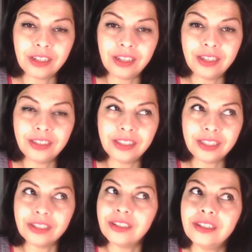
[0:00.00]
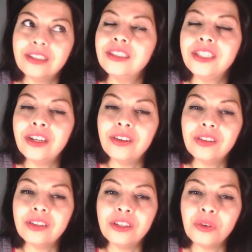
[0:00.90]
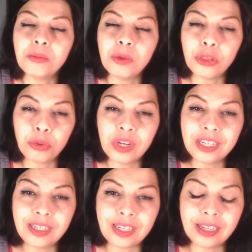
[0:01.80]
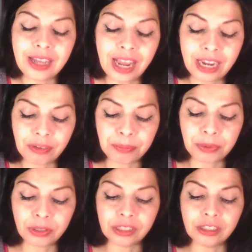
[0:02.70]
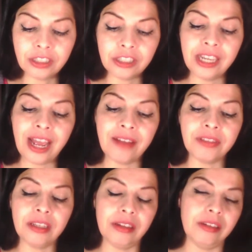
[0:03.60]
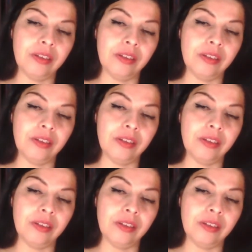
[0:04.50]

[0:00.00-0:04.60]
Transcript: you know, the normal 3D kind of a person. So you have to,